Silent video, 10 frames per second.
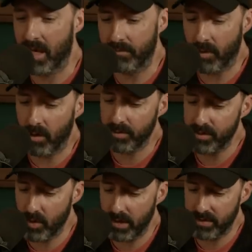I've
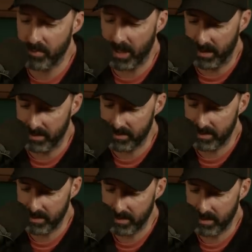always wanted to
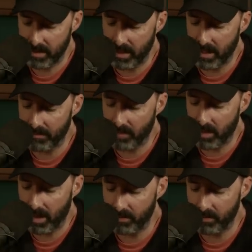paint, mm-hmm. and I've I